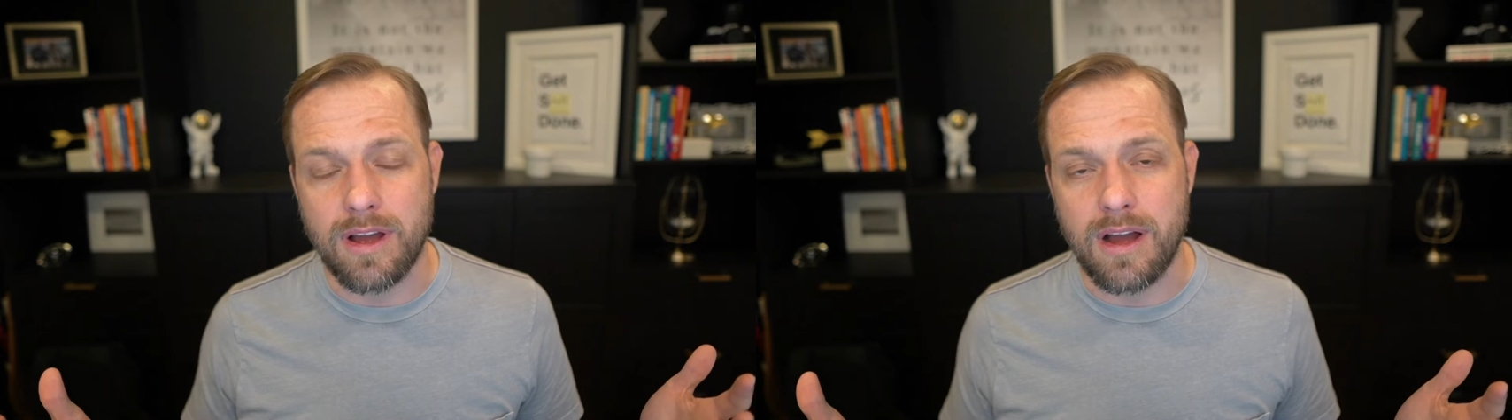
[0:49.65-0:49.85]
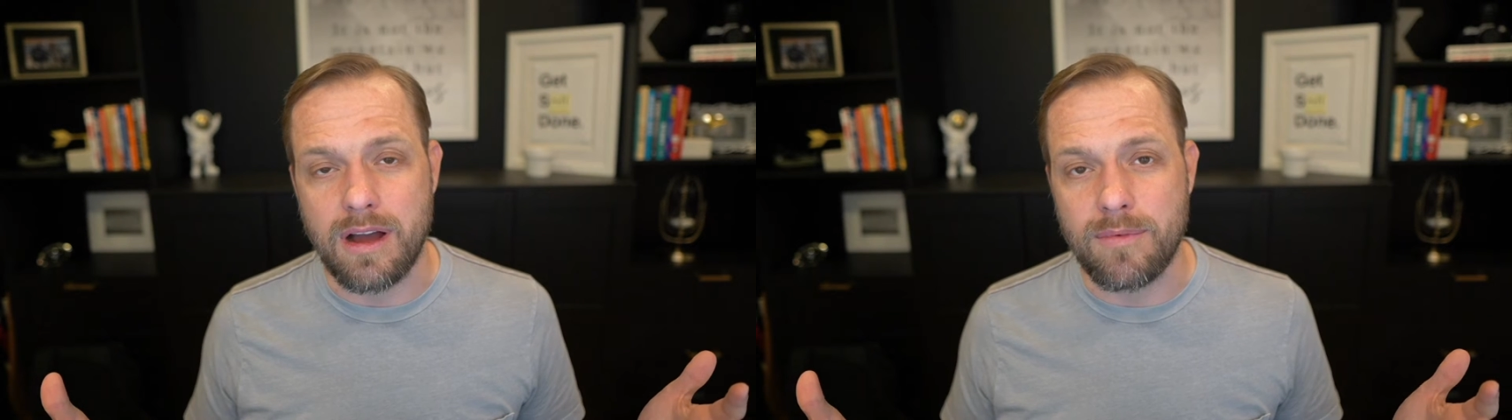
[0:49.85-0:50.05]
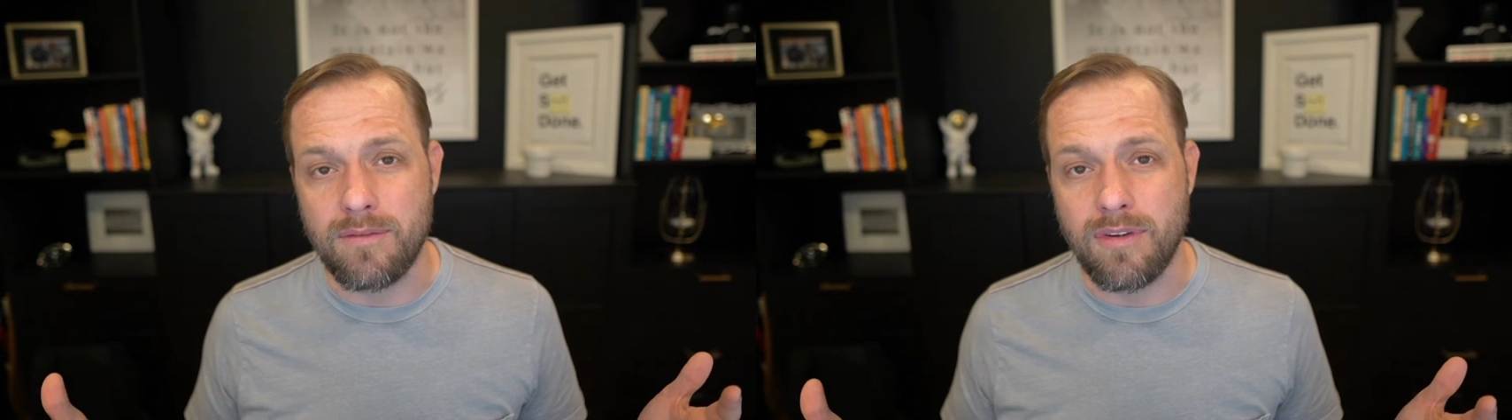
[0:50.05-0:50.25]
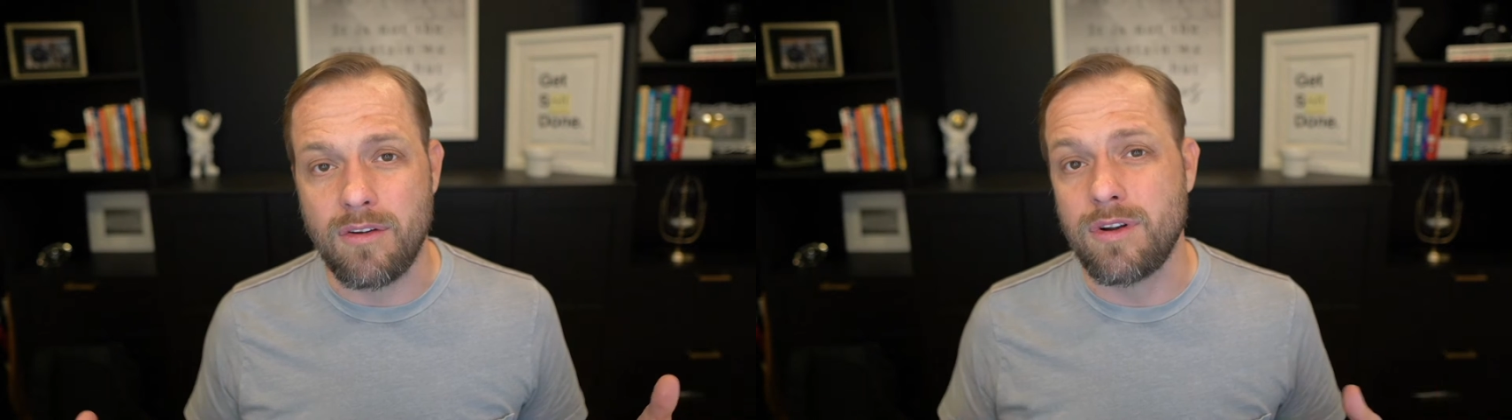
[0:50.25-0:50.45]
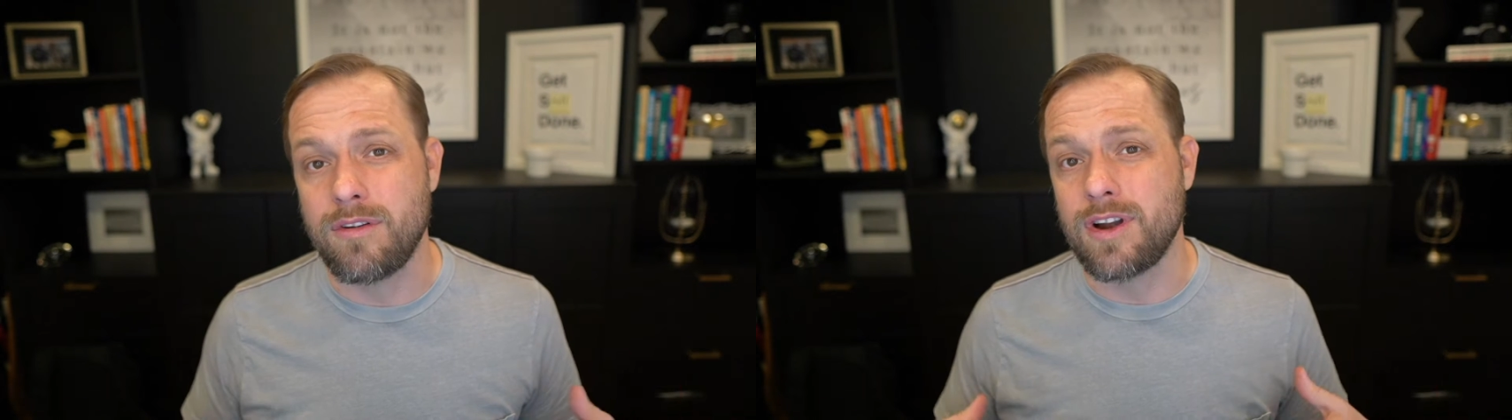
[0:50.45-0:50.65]

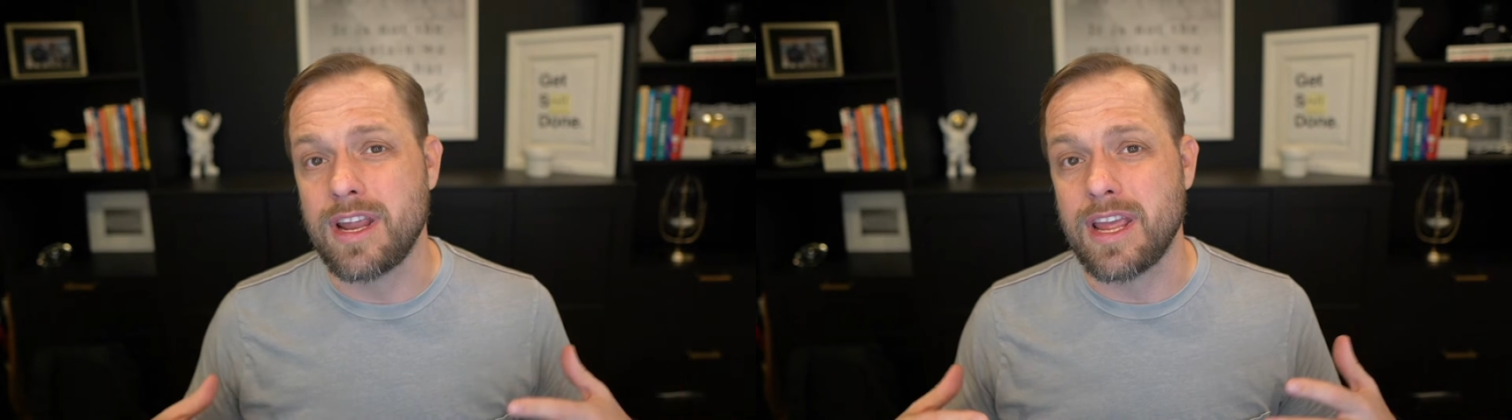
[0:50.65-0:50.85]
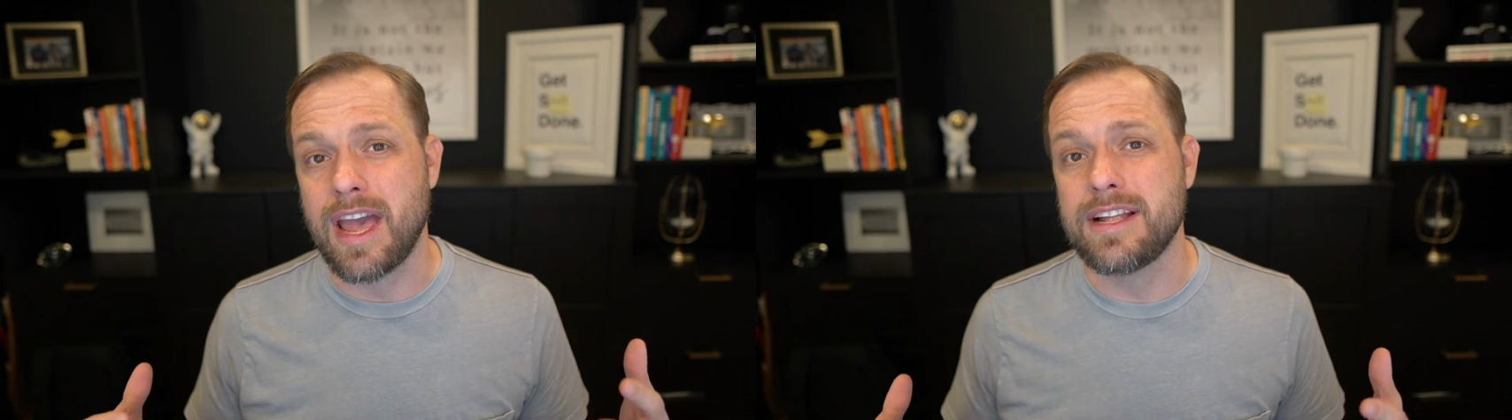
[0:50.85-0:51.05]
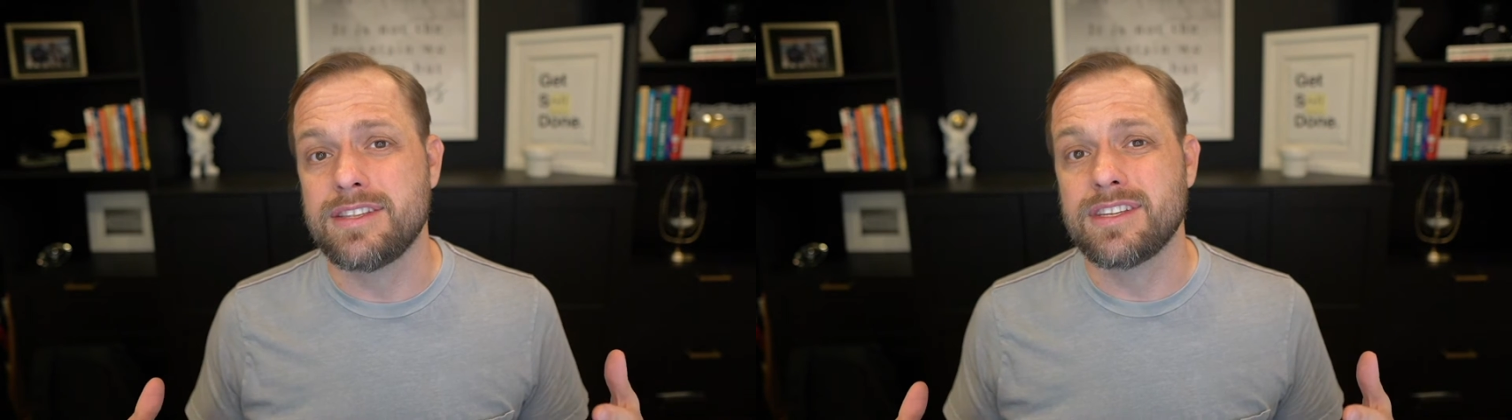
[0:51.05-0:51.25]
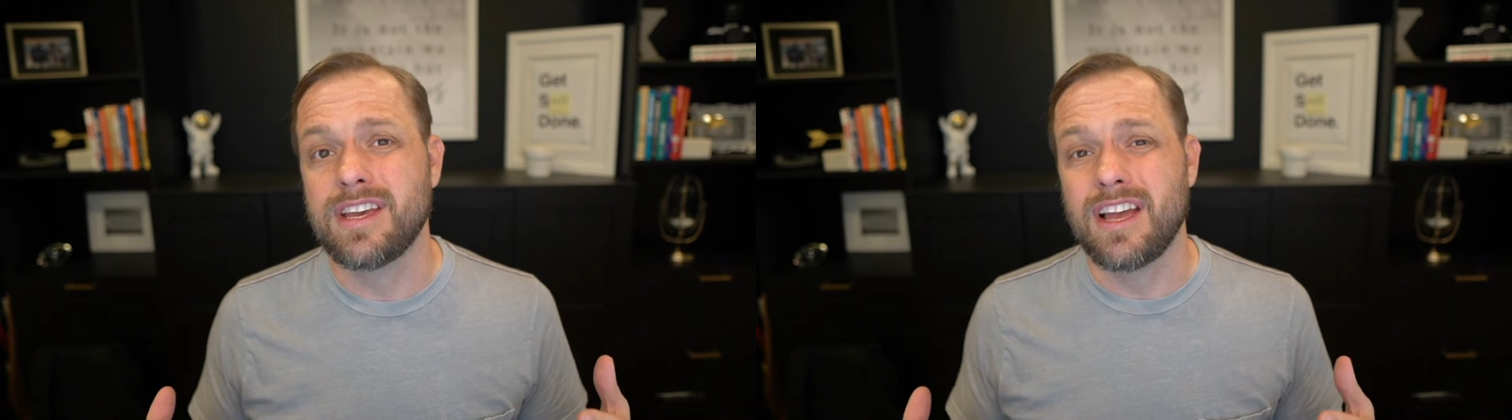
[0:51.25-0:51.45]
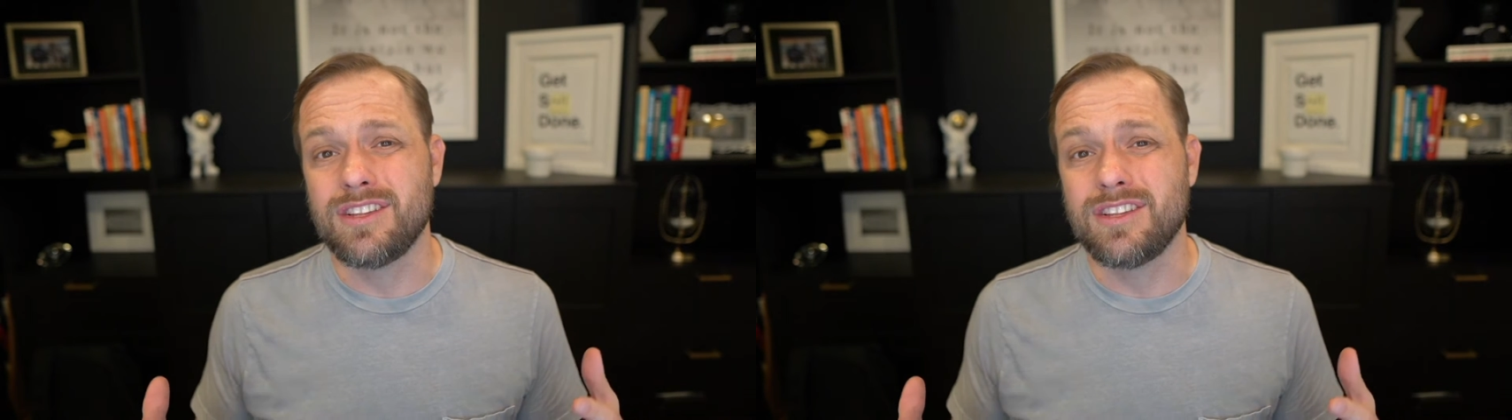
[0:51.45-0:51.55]
involved when you're running ads